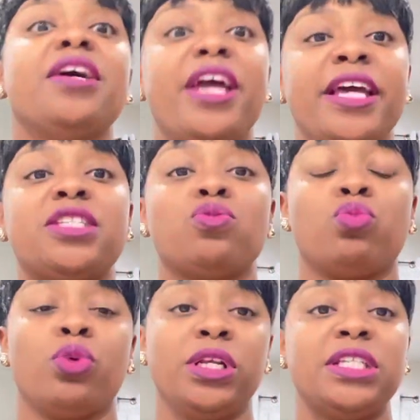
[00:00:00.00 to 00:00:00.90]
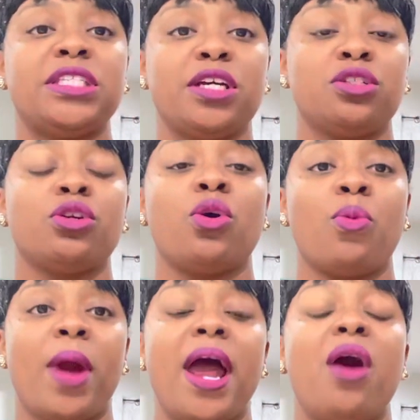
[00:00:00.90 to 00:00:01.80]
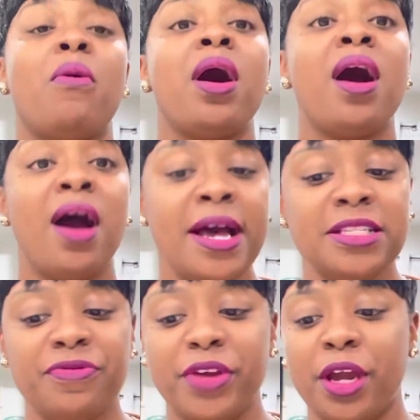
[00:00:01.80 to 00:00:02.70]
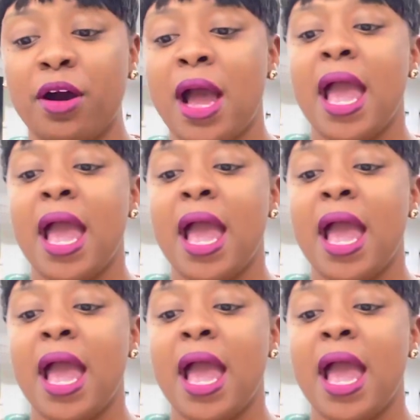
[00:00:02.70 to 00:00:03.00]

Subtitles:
it's really centered around Huntsville.